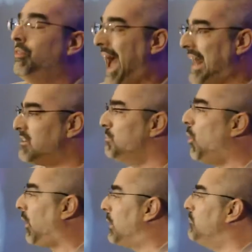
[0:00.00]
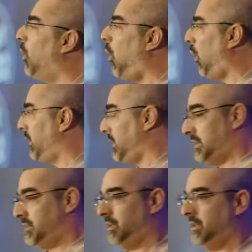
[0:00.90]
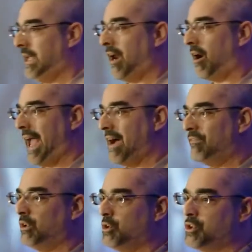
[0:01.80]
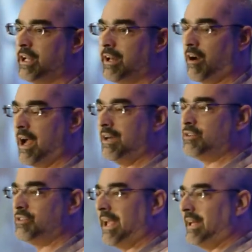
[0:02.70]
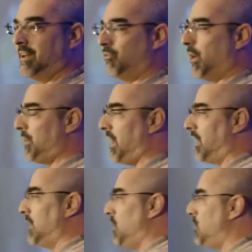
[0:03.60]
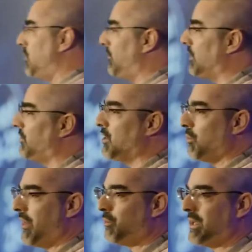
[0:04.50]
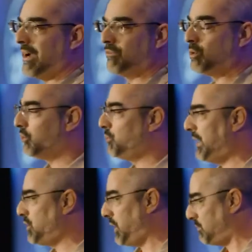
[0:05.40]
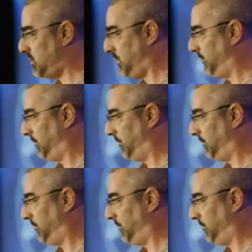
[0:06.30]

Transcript: That's more important in our evolution and our understanding of where we are in the universe than whether we have cool spaceships.